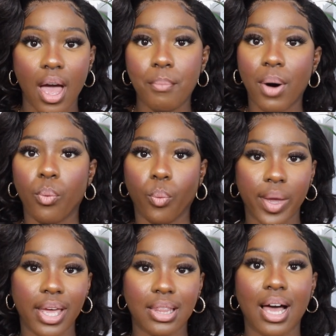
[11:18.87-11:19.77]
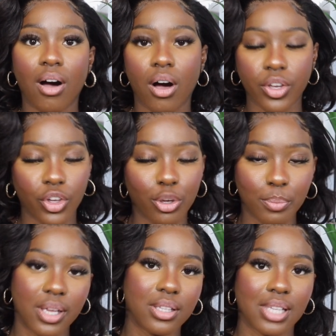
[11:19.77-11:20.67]
But we that are
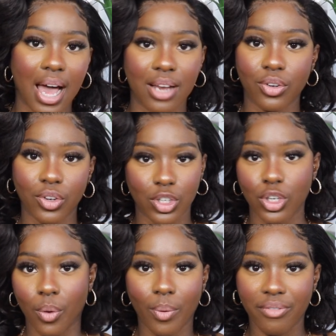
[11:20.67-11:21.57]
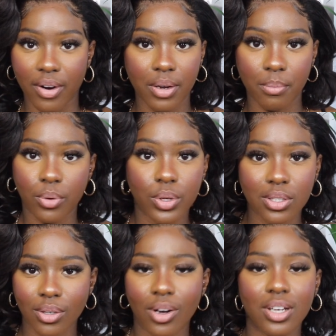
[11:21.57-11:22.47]
humans, and you know, we're very important
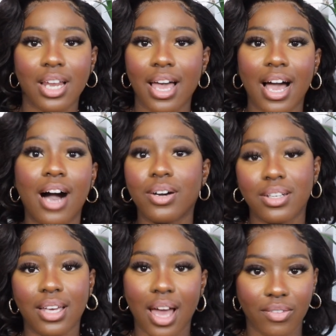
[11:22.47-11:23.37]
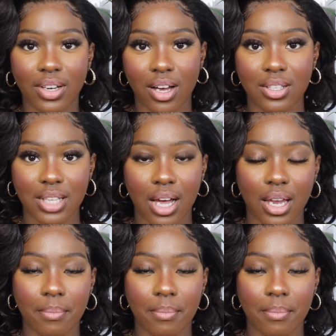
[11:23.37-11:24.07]
to God, like, how can he ever let us down?